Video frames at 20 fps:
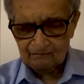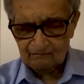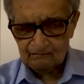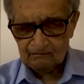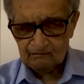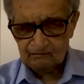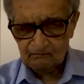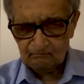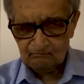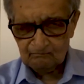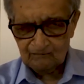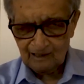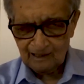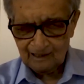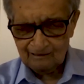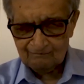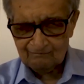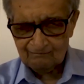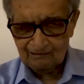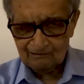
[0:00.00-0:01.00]
to suit
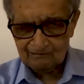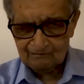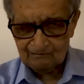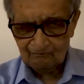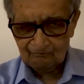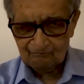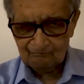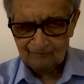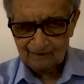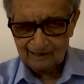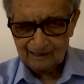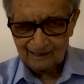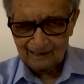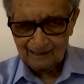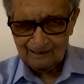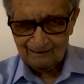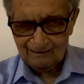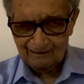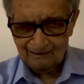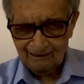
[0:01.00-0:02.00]
the interests of
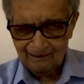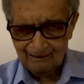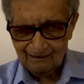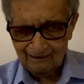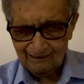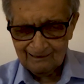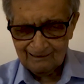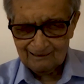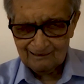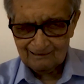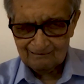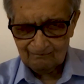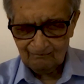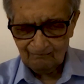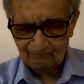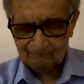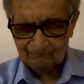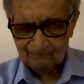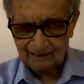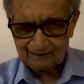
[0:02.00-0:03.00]
India in this
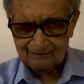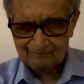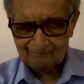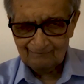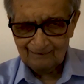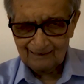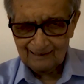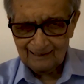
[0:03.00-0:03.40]
conflict.